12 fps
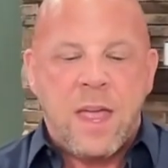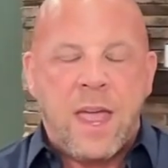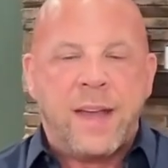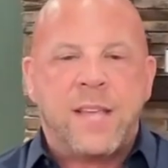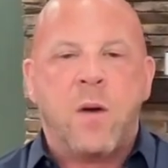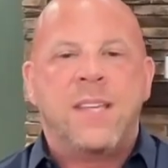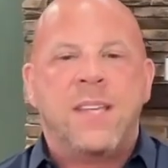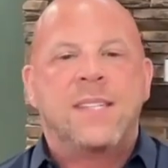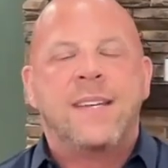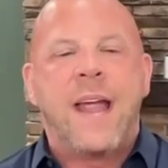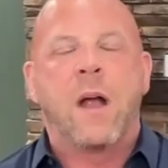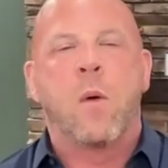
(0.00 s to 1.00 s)
And Tony
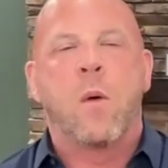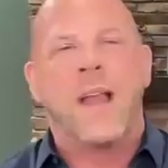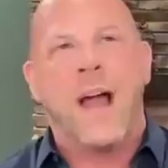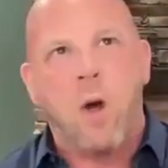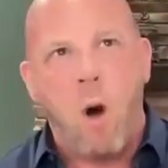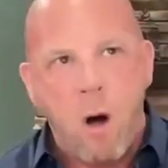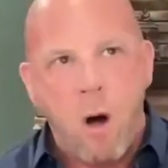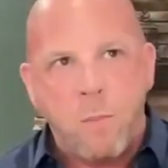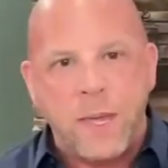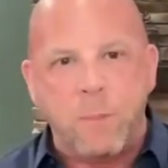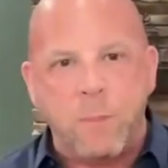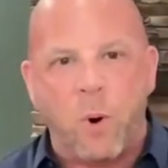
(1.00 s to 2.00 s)
said, Darren, when I call
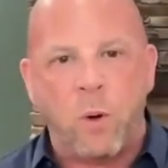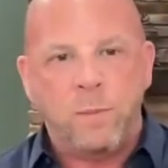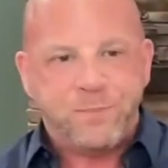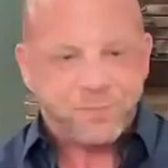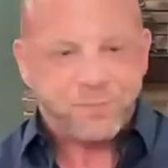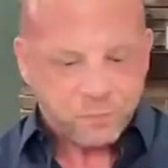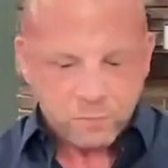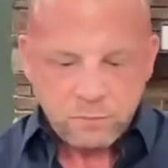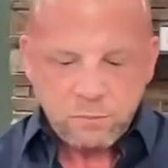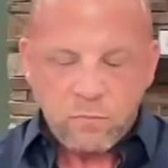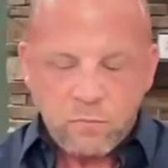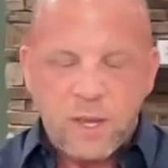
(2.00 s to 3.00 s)
people,
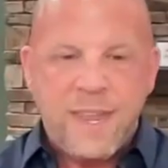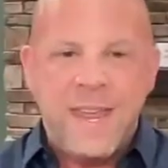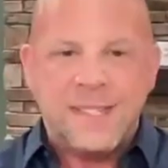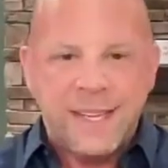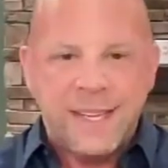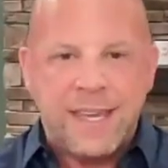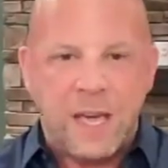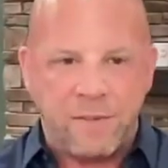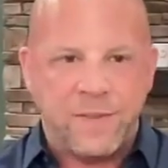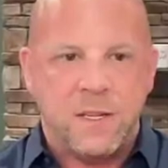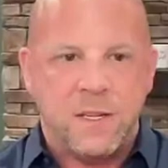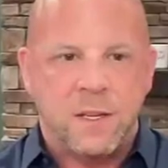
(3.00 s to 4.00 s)
he has a
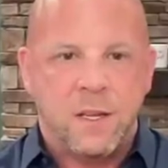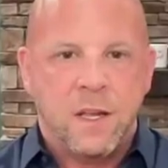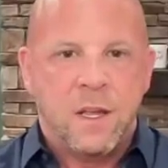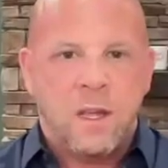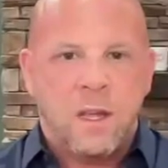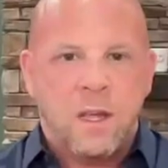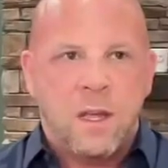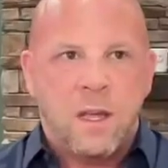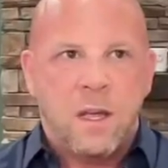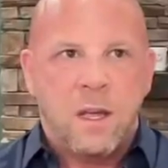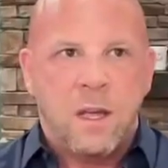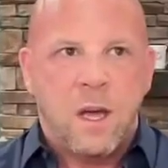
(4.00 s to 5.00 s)
gift
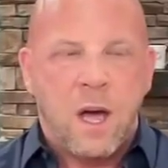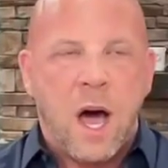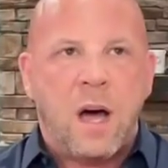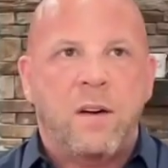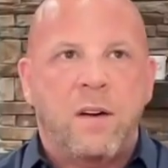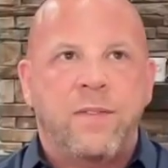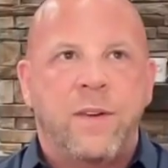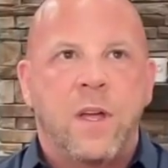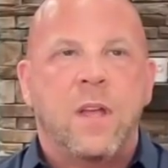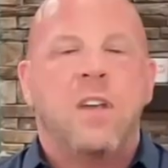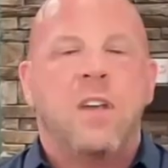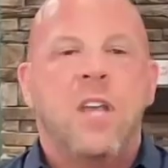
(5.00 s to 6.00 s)
of
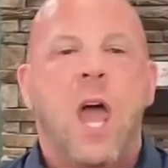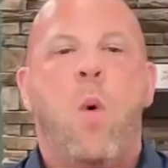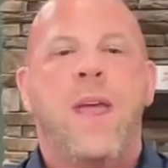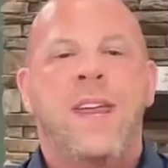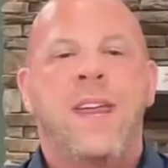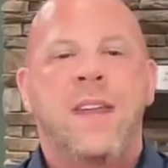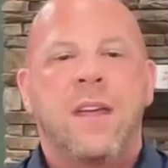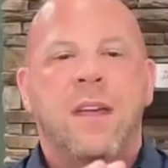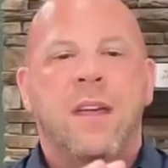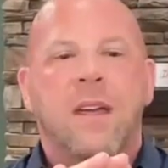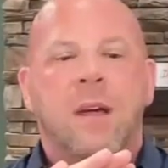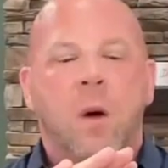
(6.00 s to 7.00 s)

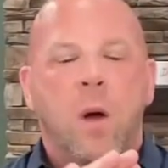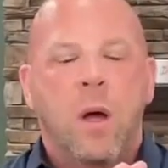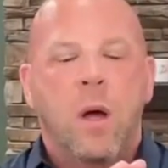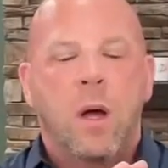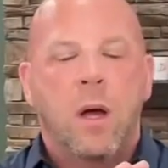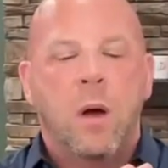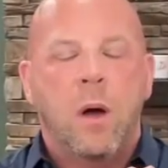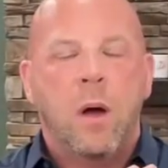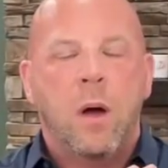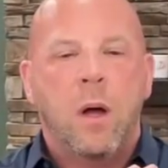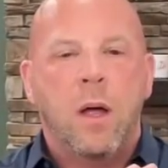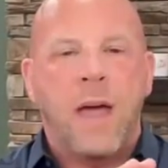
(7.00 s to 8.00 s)
knowing,
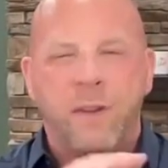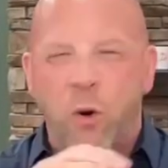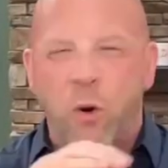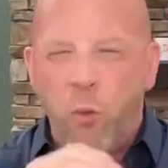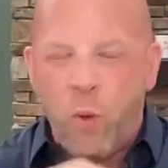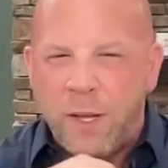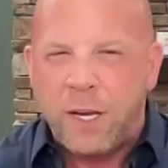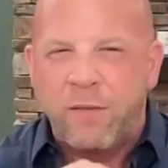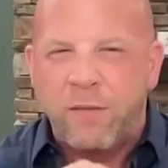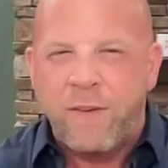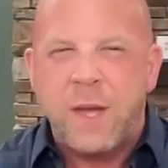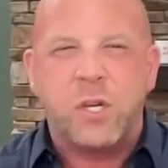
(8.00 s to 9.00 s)
having a really
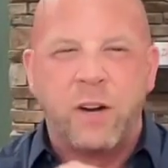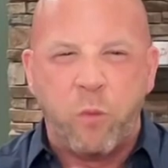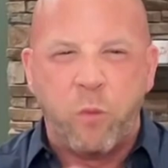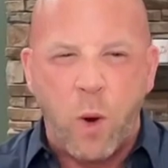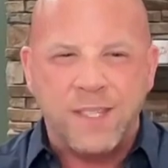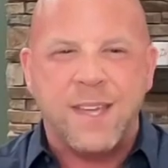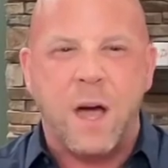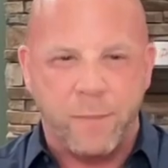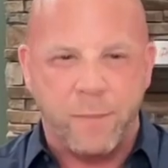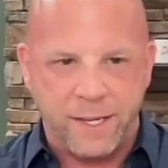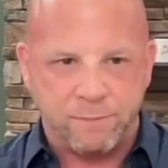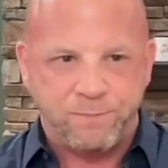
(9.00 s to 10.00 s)
good vision of what's
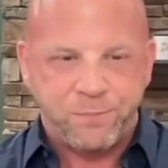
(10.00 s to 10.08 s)
coming.